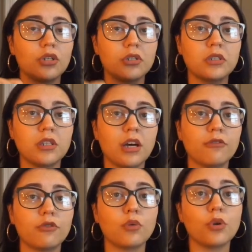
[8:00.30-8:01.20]
your
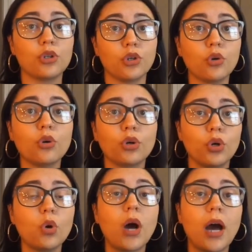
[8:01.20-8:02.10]
stuff, or when you're going to
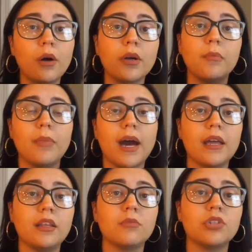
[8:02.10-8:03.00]
go out and
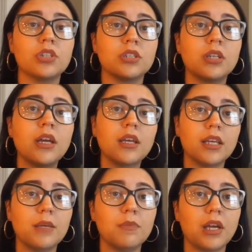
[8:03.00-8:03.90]
buy them, just
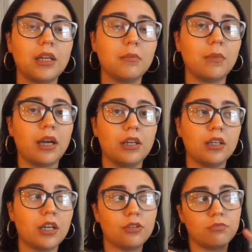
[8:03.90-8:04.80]
keep that in mind
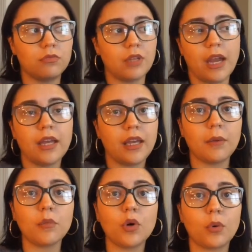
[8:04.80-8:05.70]
that I
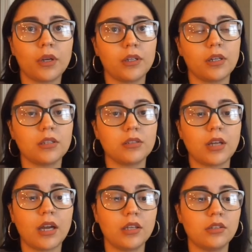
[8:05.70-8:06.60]
am going a
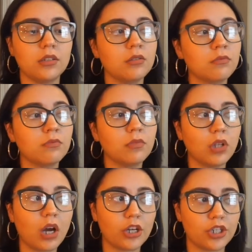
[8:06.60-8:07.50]
size
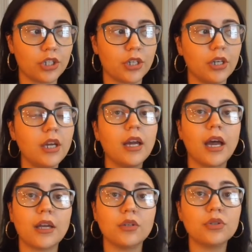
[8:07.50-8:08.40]
larger.
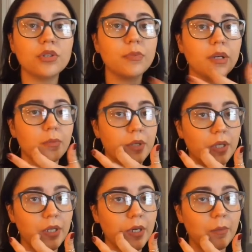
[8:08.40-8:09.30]
I used to be a
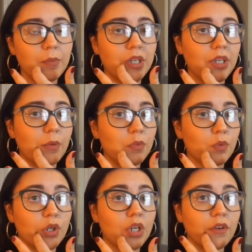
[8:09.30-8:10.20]
medium. Mediums
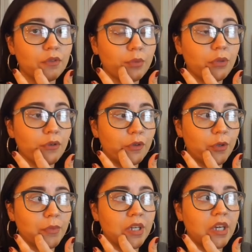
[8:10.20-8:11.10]
were comfortable for
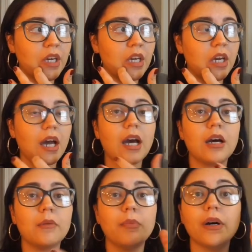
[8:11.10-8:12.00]
me,
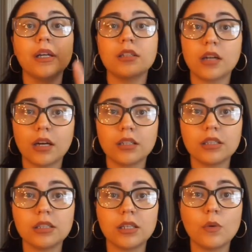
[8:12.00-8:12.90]
but
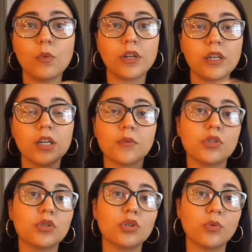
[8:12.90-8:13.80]
honestly, when it comes
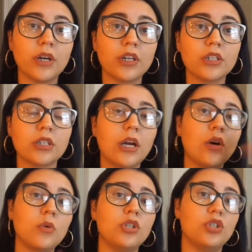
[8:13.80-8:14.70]
to sweaters, I
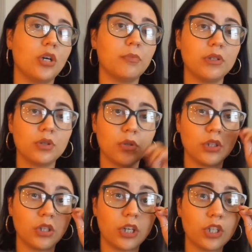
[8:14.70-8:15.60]
always jump into a
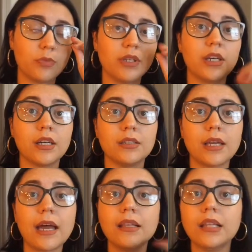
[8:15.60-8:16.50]
large, because
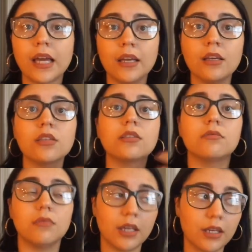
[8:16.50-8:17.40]
I like,
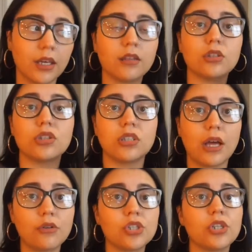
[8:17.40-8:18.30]
again, the
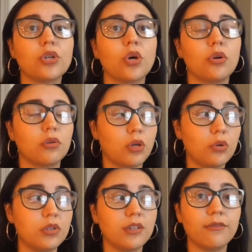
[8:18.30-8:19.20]
slouchy,
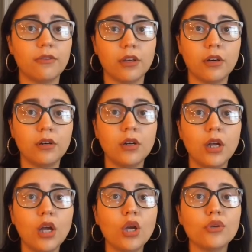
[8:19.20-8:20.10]
cozy feel.
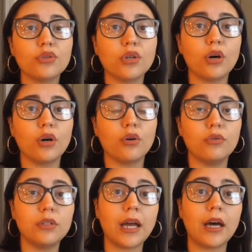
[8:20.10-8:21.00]
So
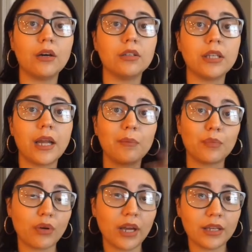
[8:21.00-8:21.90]
now that I'm
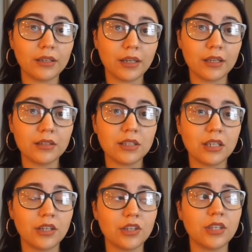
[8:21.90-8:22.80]
pregnant and
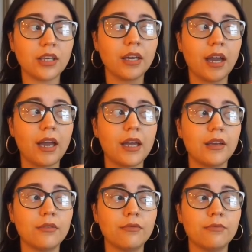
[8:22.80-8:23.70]
everything,
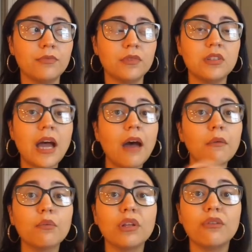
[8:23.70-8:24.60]
I
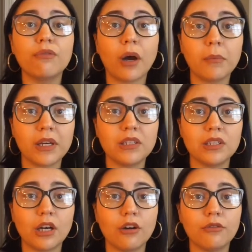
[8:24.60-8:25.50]
haven't really found
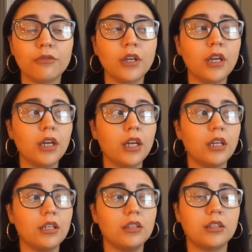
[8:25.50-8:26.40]
myself
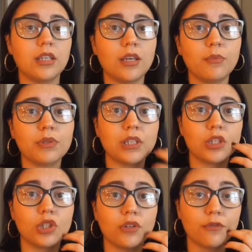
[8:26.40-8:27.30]
in a deep
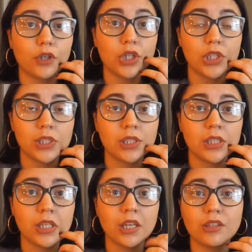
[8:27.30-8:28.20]
sense of
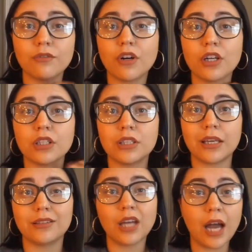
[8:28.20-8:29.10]
urgency as far as
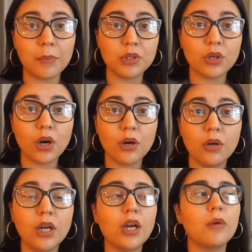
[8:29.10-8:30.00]
like tops go,
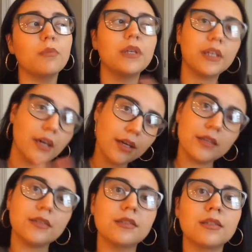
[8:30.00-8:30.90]

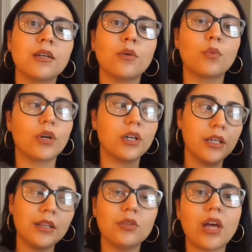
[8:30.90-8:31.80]
because we're
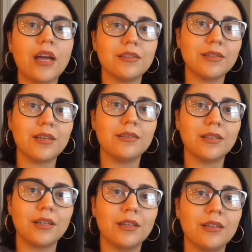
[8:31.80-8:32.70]
in that
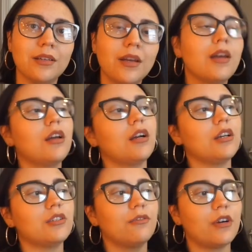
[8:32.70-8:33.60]
season
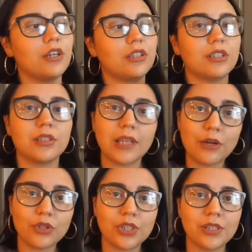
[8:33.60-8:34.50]
as far as the
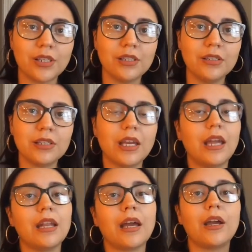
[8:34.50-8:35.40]
slouchiness,
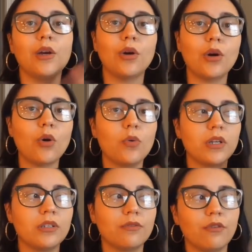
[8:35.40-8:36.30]
and I
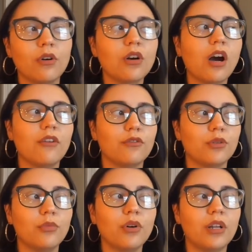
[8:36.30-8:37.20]
always feel
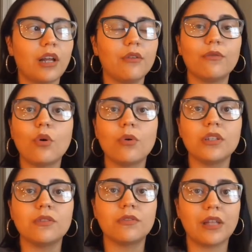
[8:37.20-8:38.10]
comfortable, and I've
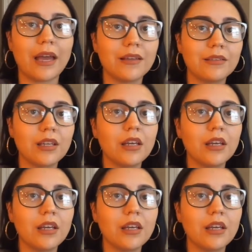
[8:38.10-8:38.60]
always liked,